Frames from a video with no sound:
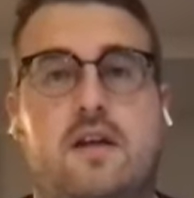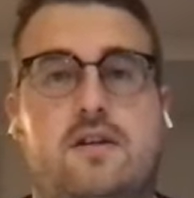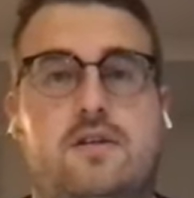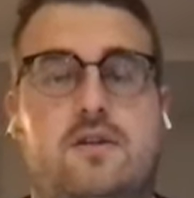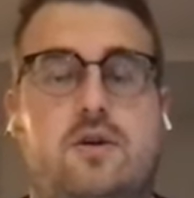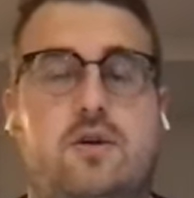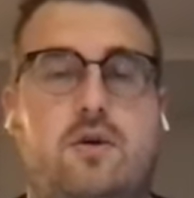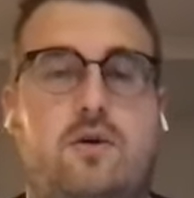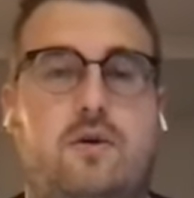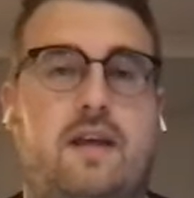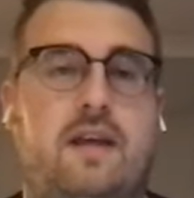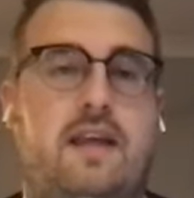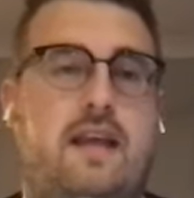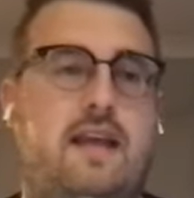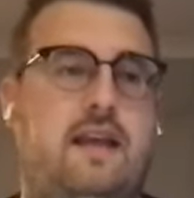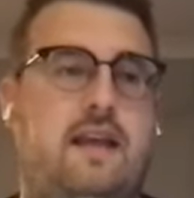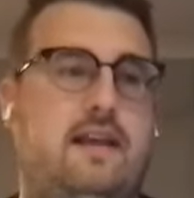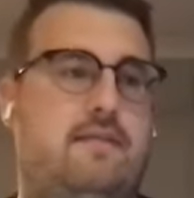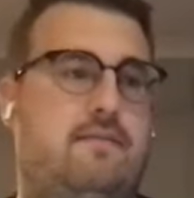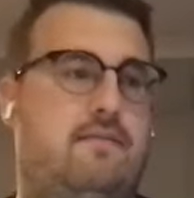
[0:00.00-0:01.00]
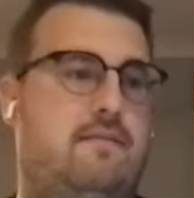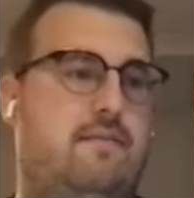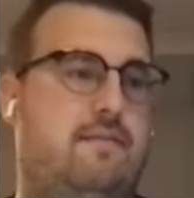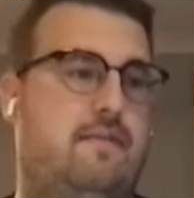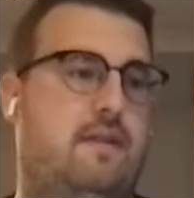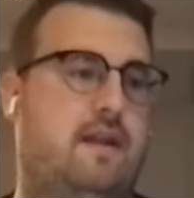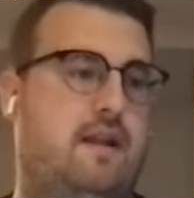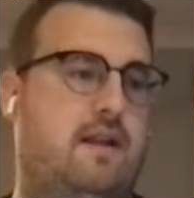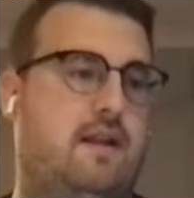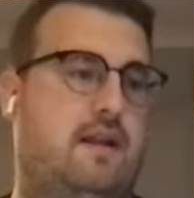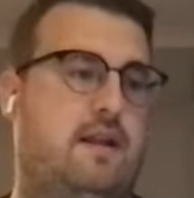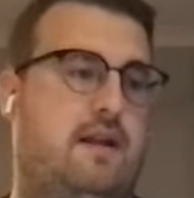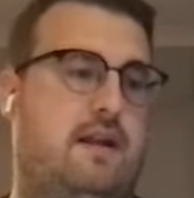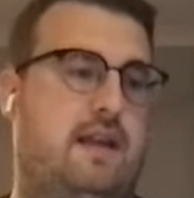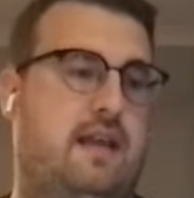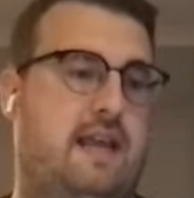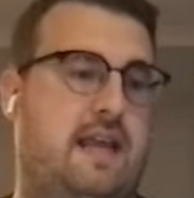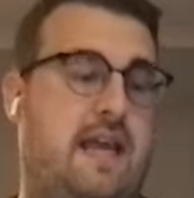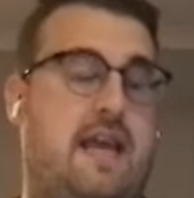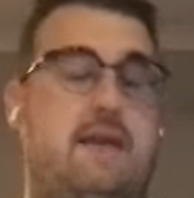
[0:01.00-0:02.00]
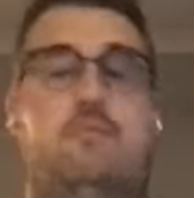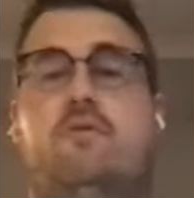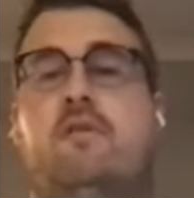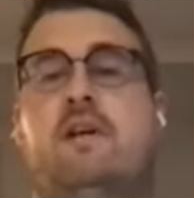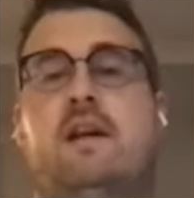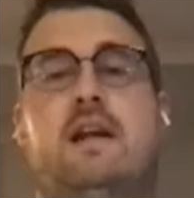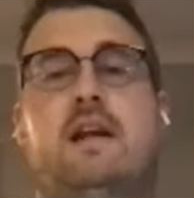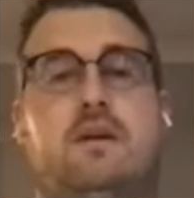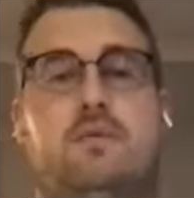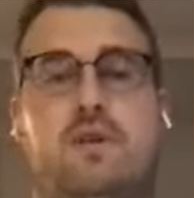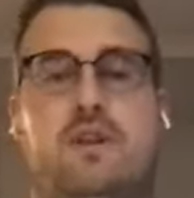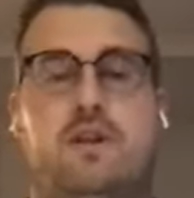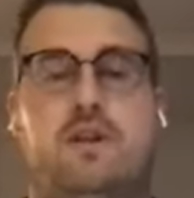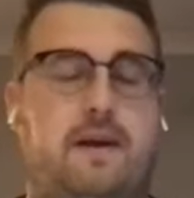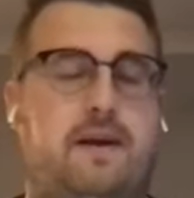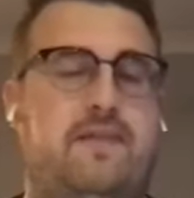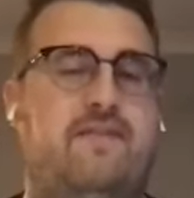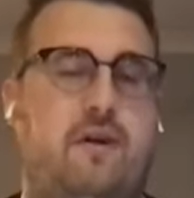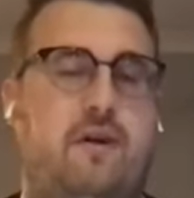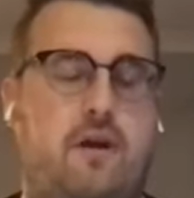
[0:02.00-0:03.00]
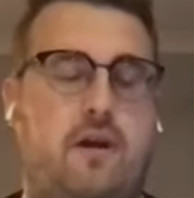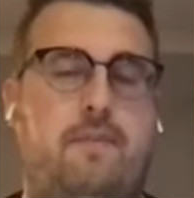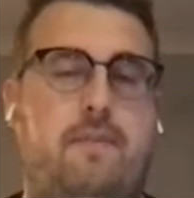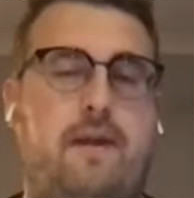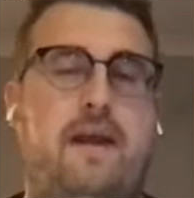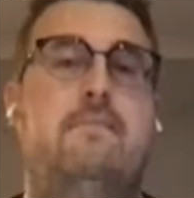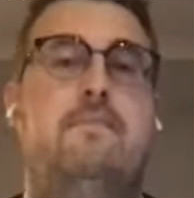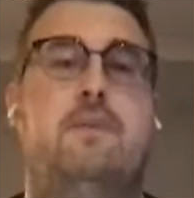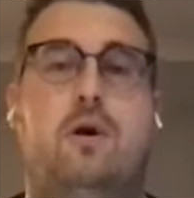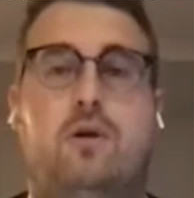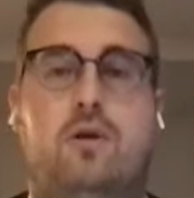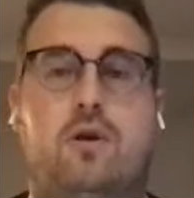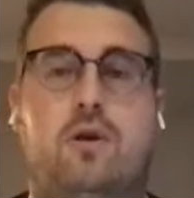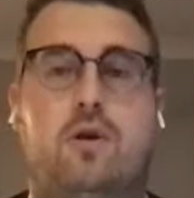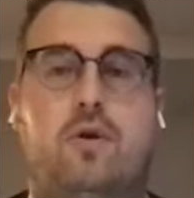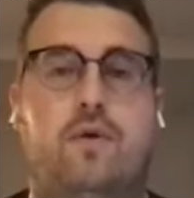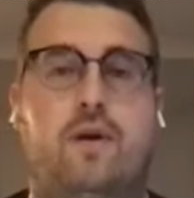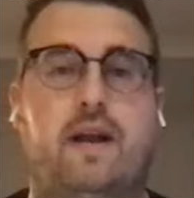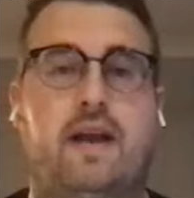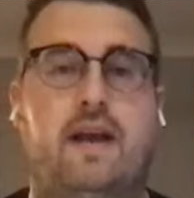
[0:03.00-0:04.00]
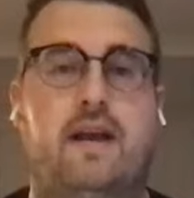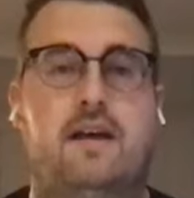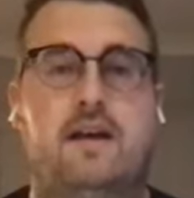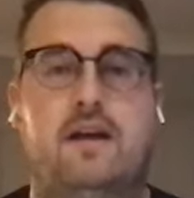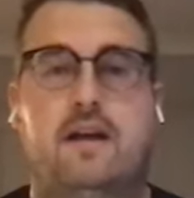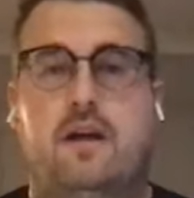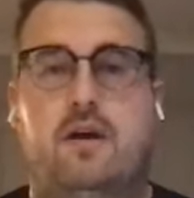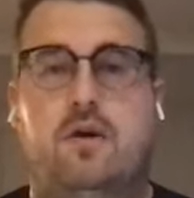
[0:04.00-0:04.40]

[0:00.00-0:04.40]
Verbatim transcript: So he he came to England with a bit of a, a, pinball career